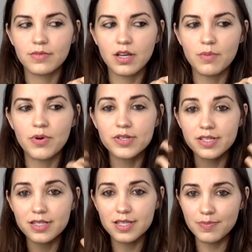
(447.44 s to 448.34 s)
a
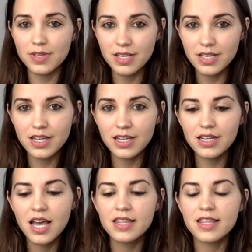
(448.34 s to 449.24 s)
person
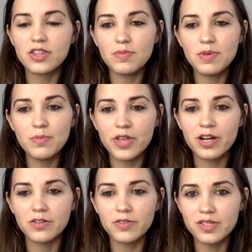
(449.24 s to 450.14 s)
speaking, that the people that
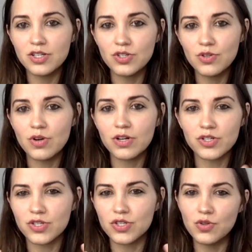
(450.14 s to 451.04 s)
are listening to you are
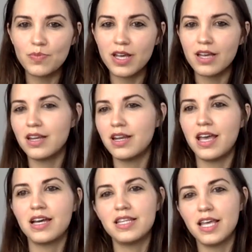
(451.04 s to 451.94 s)
just stupid
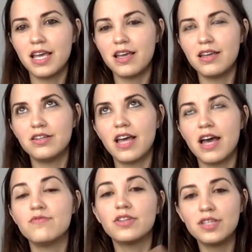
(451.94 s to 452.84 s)
and they
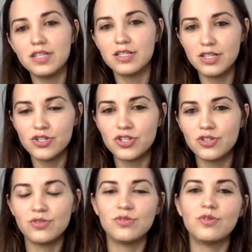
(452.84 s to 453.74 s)
have nothing to teach
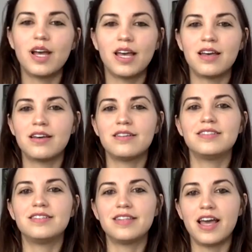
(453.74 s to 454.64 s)
you,
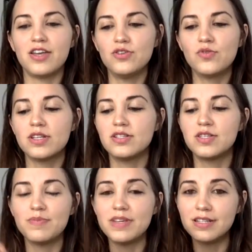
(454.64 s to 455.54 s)
and that you can
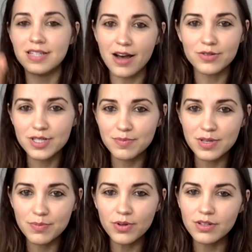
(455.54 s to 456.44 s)
speak down to
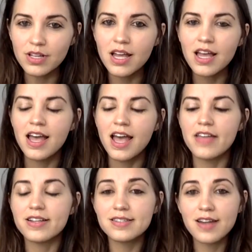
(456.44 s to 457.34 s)
people.
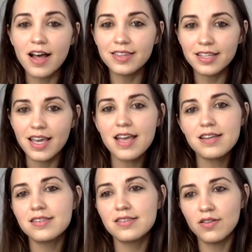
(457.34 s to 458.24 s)
And that's not the
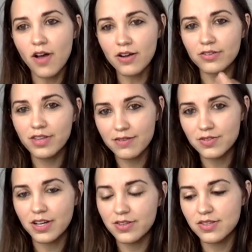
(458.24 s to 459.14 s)
case. The longer that I've
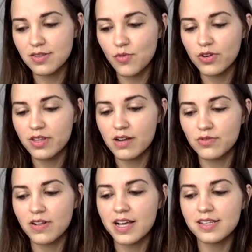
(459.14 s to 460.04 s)
done this, the more that I've
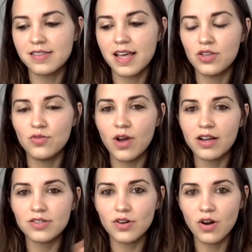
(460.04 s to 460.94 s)
realized that you
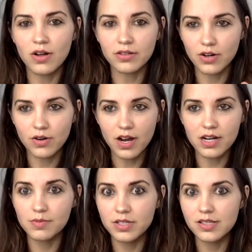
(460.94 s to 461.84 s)
guys are all
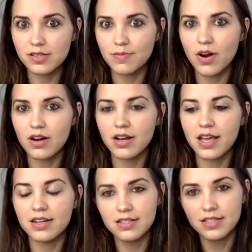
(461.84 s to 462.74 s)
incredibly smart
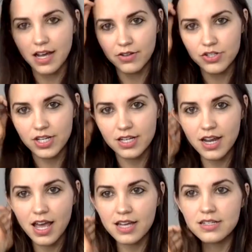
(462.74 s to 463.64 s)
and intelligent.
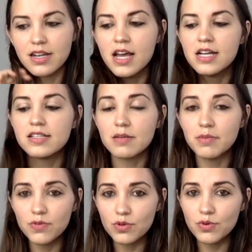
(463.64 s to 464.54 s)
And some
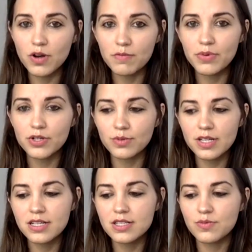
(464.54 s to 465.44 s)
of you who have booked
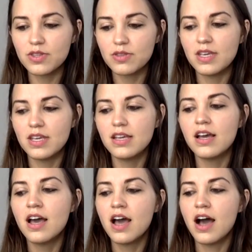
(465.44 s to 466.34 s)
readings with me
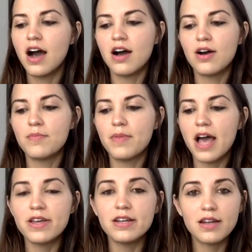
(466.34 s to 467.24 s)

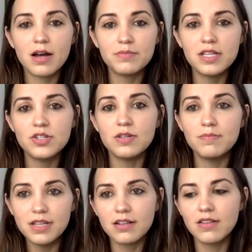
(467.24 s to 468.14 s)
have ended up
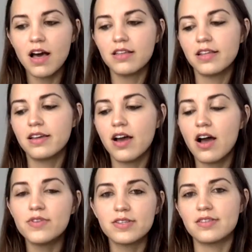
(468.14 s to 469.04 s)
teaching me a lot. Like,
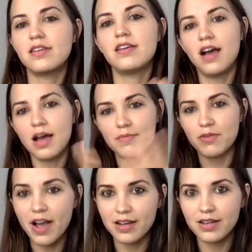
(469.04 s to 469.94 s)
obviously, I'm
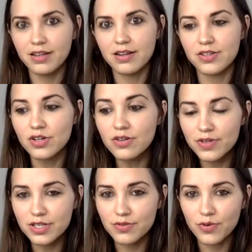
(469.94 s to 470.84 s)
providing a
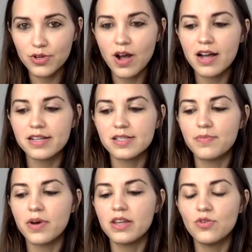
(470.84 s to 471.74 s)
service for you guys,
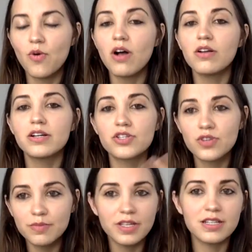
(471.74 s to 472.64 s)
but you all are
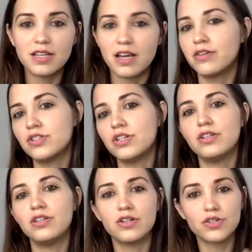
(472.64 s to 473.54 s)
extremely
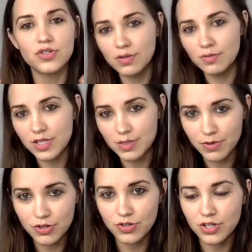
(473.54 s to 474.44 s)
intelligent. You're extremely
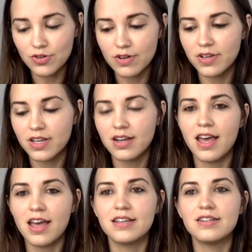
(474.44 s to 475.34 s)
spiritually driven.
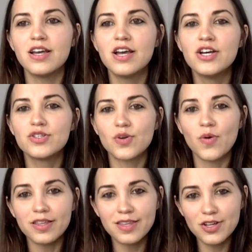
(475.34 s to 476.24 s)
And so
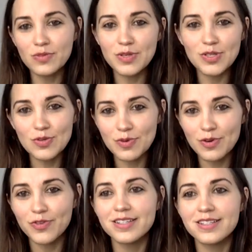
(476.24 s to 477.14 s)
I think it'll be
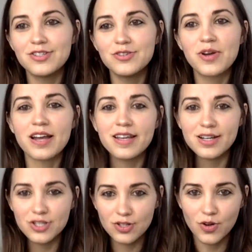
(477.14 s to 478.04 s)
super fun to kind of
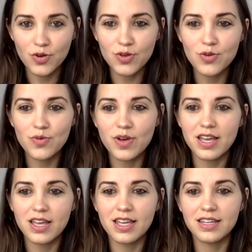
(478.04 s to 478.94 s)
get to know you
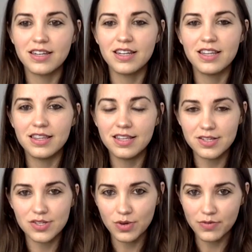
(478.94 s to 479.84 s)
in
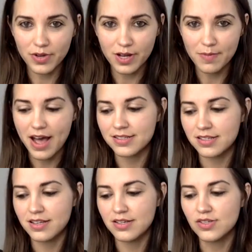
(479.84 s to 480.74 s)
this sort of a
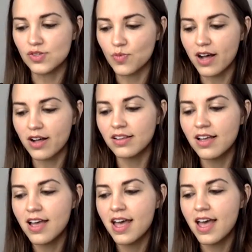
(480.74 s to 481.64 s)
capacity as well,
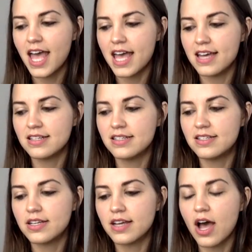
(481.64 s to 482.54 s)

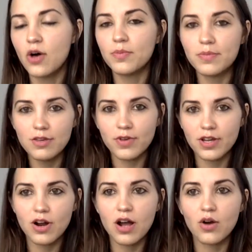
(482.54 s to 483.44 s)
and to help me
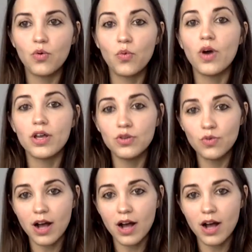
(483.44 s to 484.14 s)
figure out what you